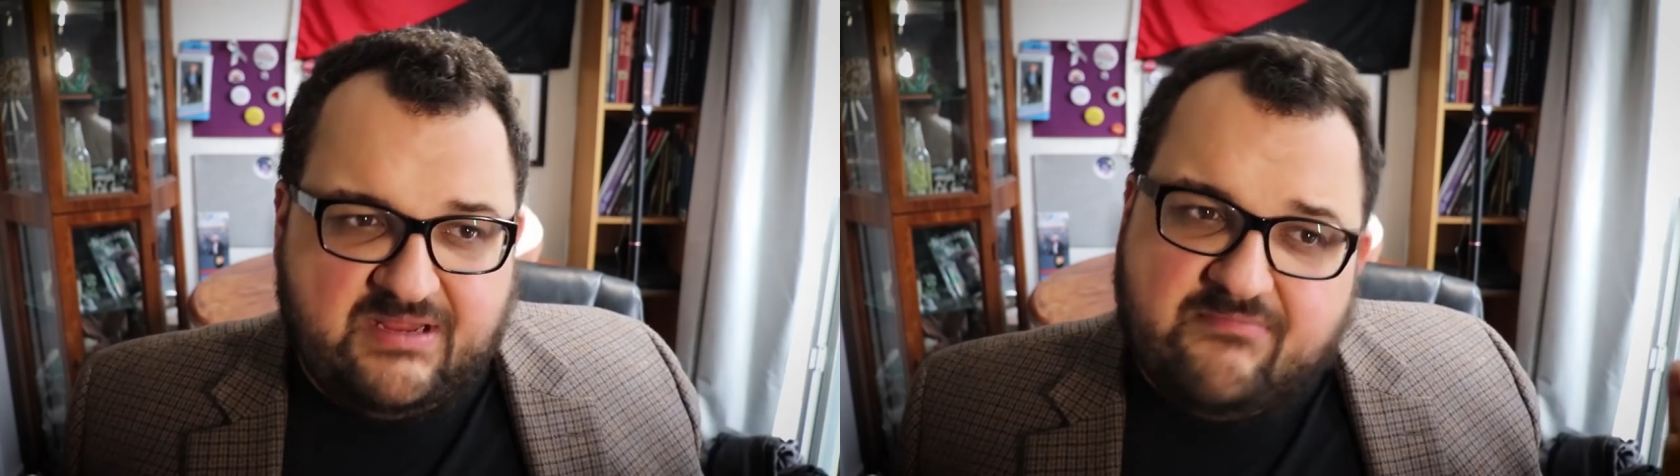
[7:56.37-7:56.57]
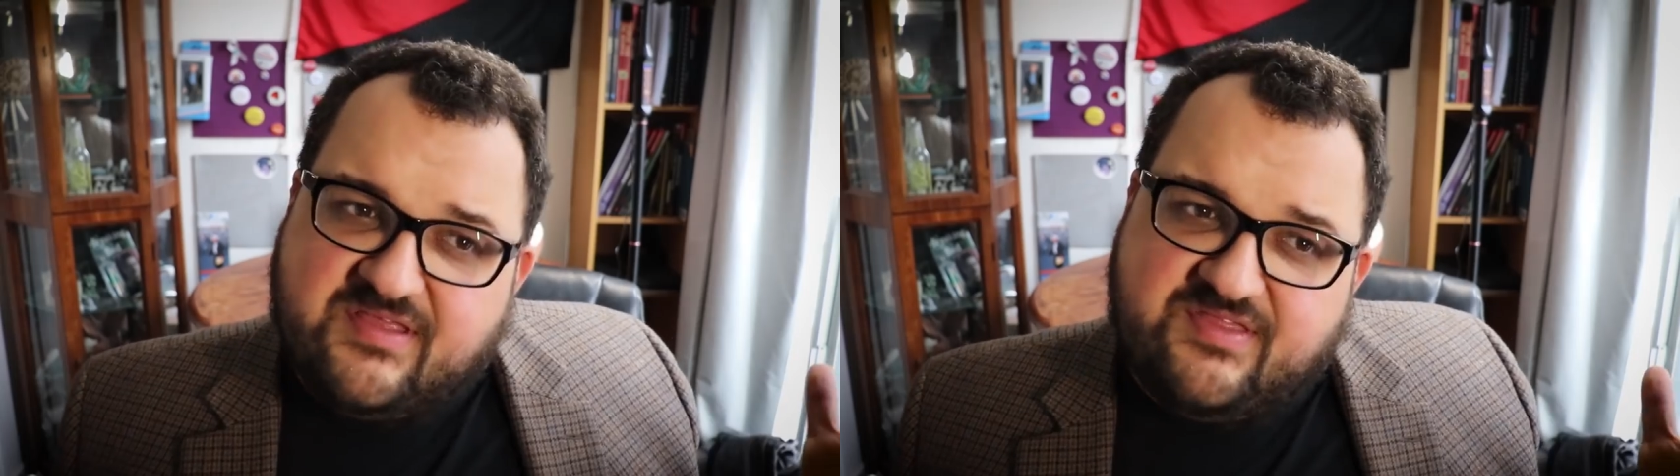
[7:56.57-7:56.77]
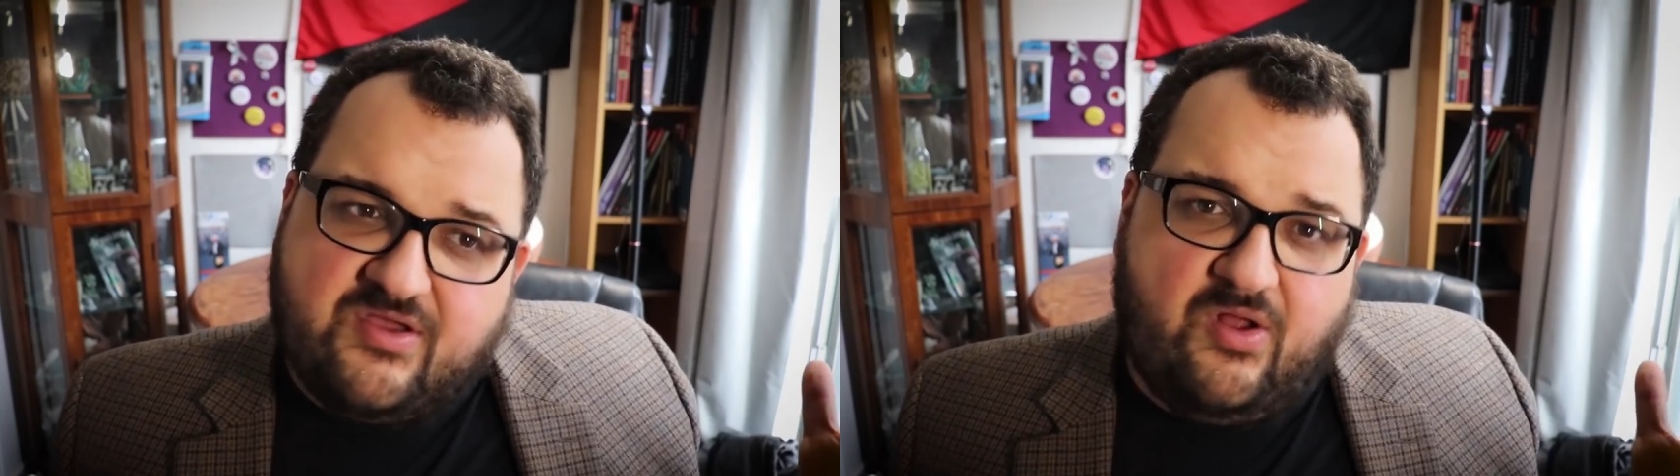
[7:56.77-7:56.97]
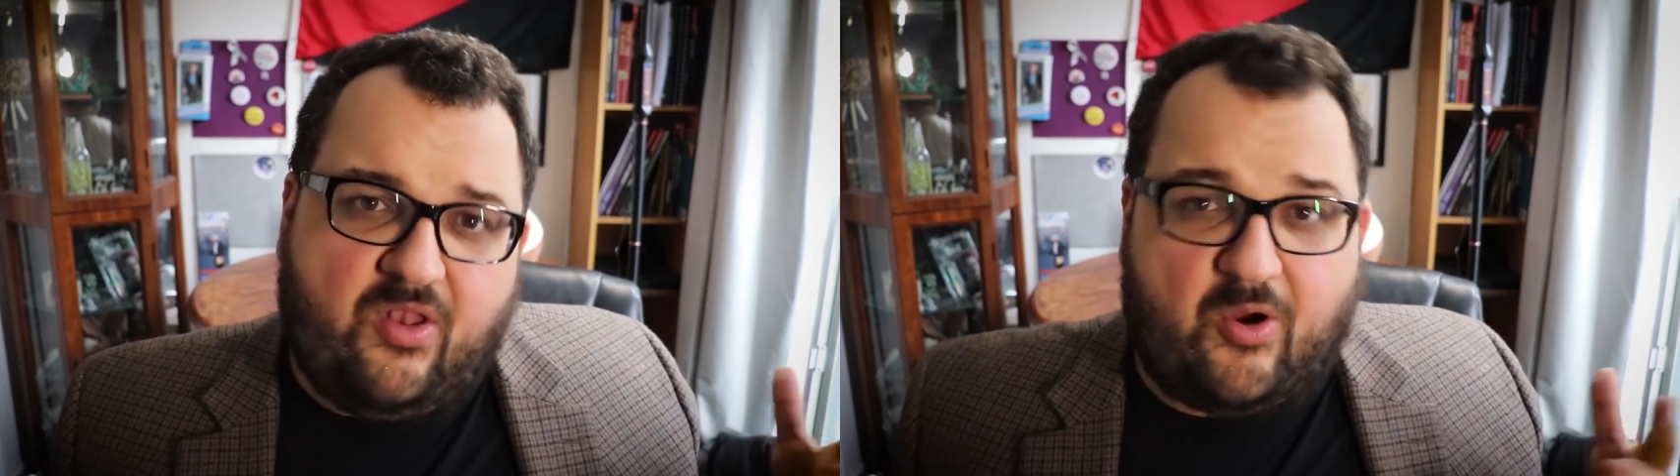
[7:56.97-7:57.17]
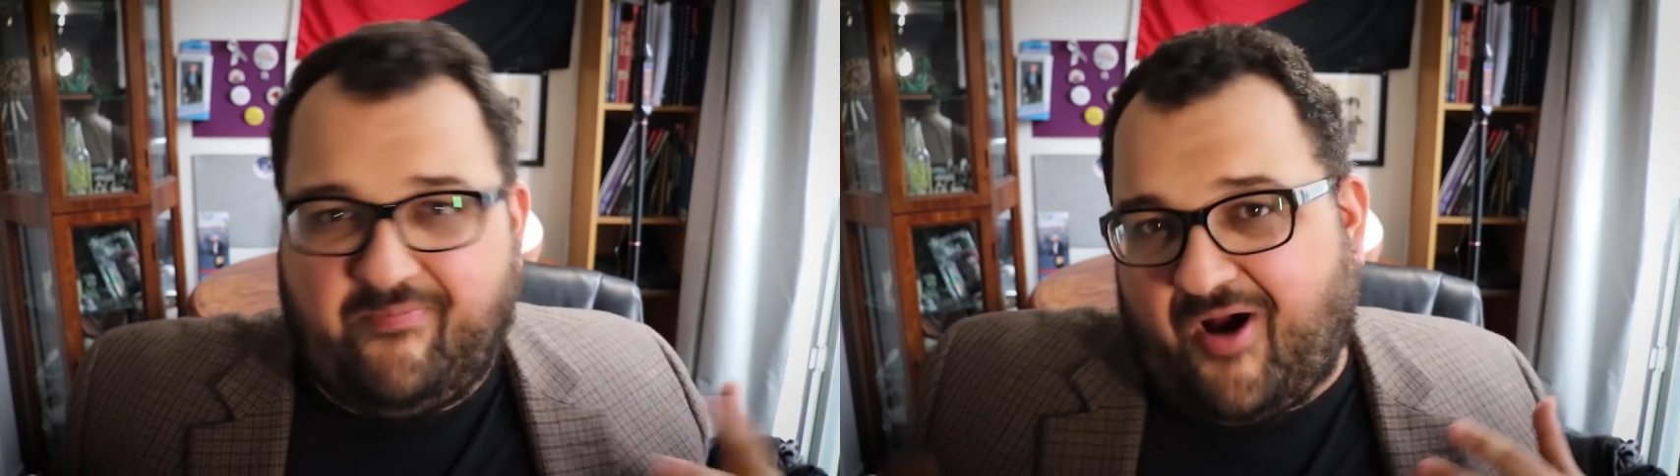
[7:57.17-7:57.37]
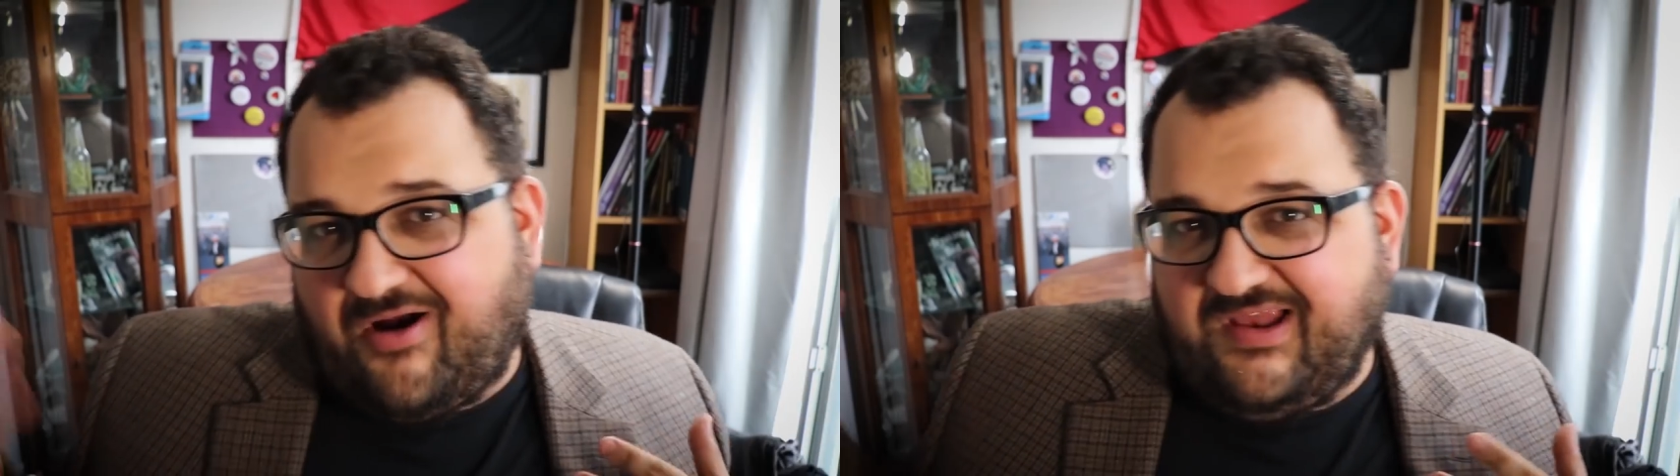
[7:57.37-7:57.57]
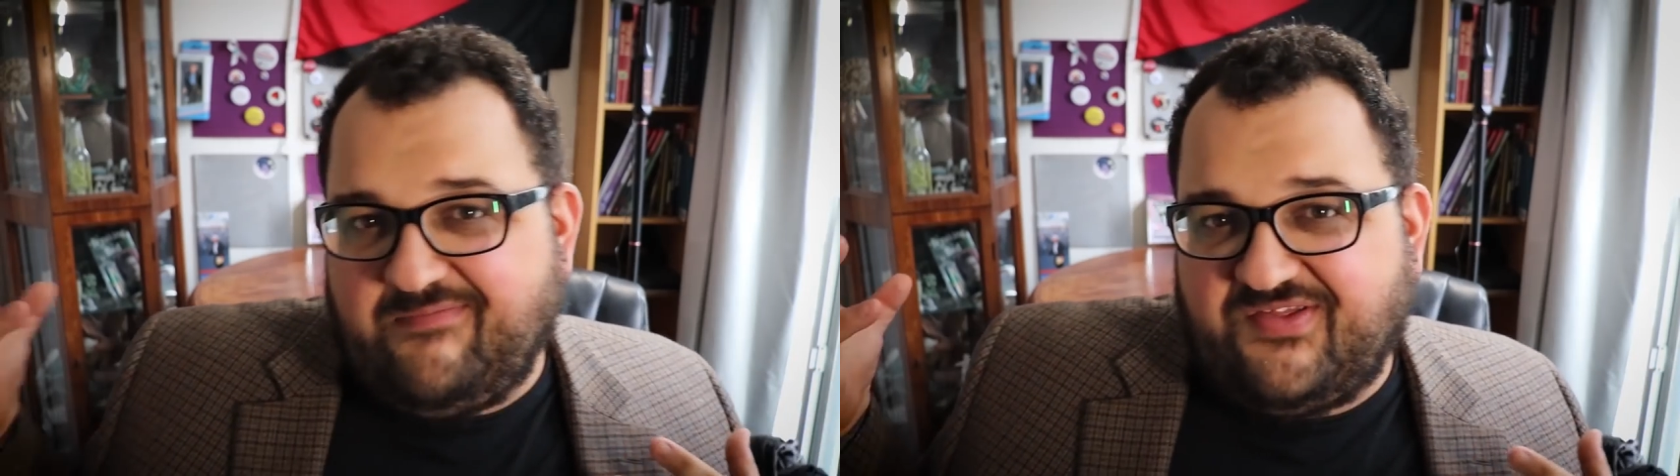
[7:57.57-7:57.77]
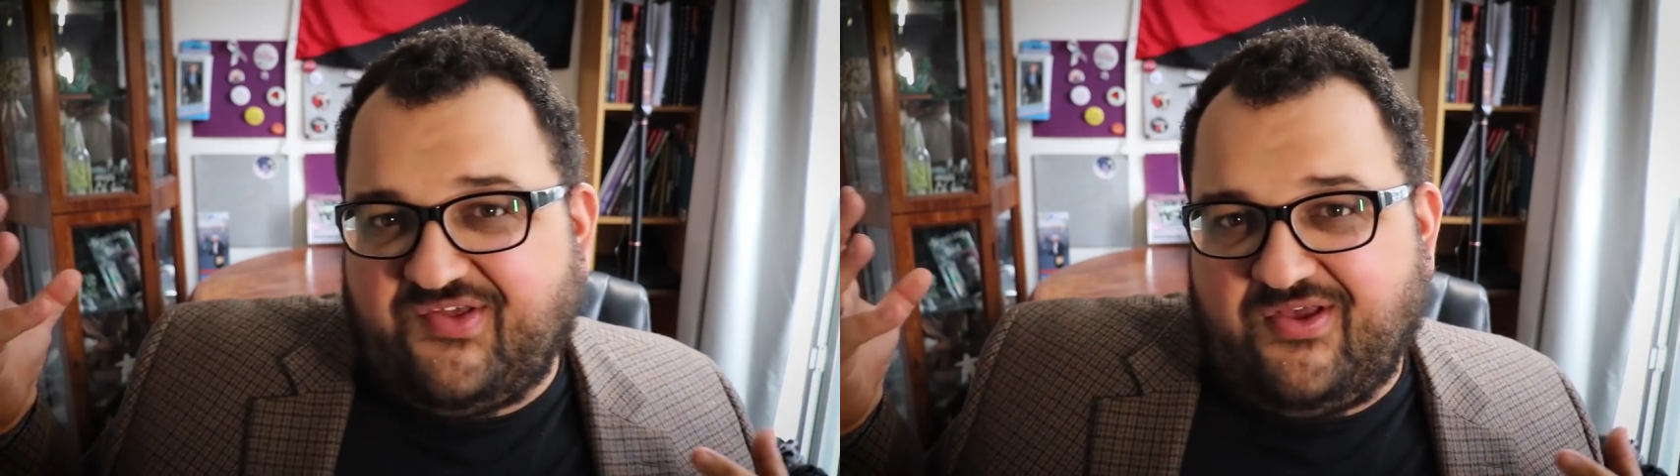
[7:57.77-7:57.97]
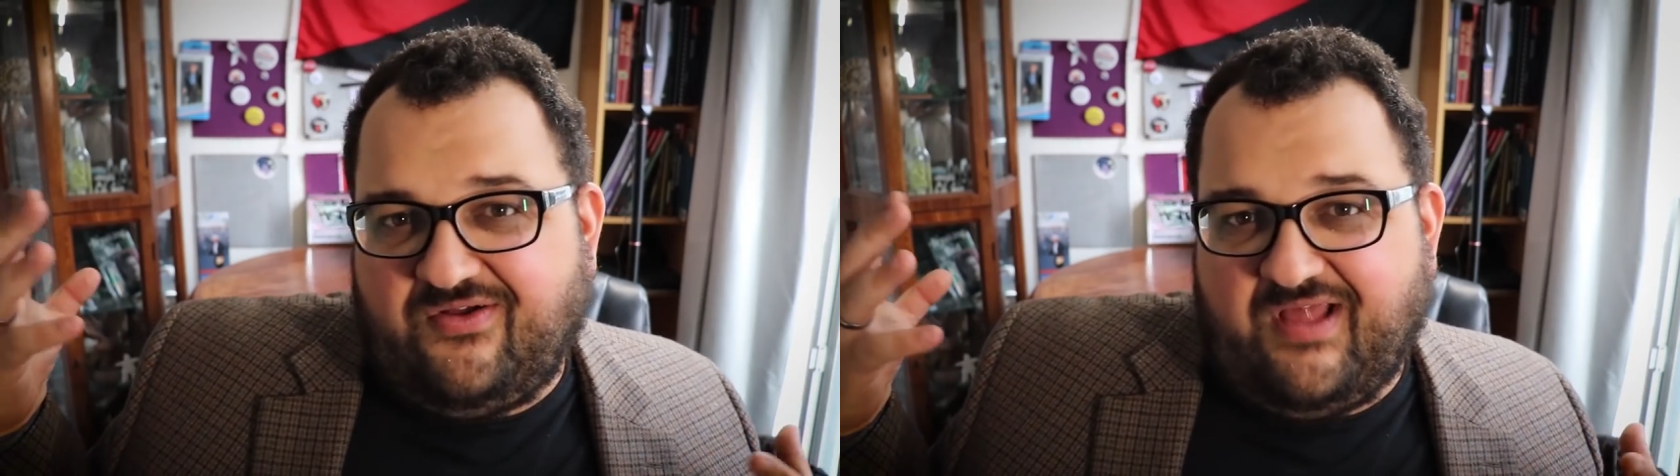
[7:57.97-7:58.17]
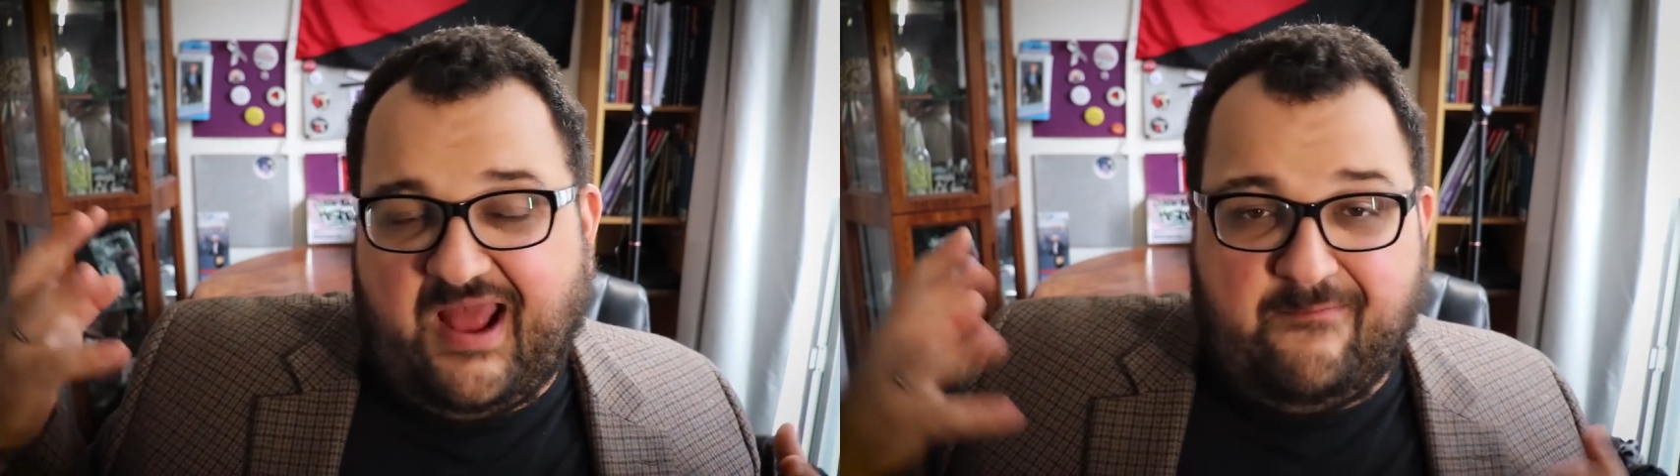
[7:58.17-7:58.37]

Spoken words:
be mythical or partly mythical